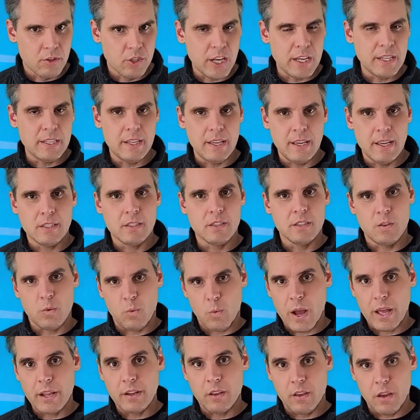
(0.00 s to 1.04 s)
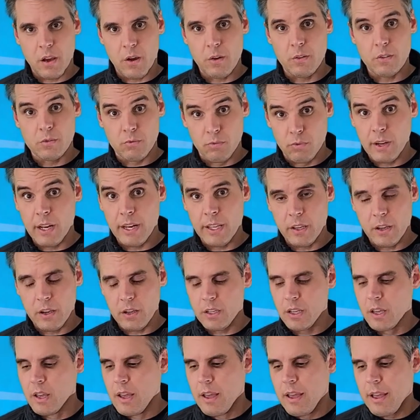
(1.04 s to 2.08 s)
GTS is the way to go. It's really
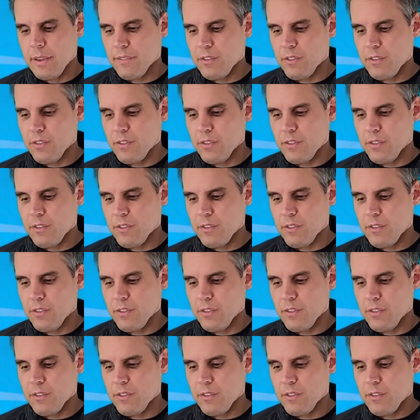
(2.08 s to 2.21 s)
good.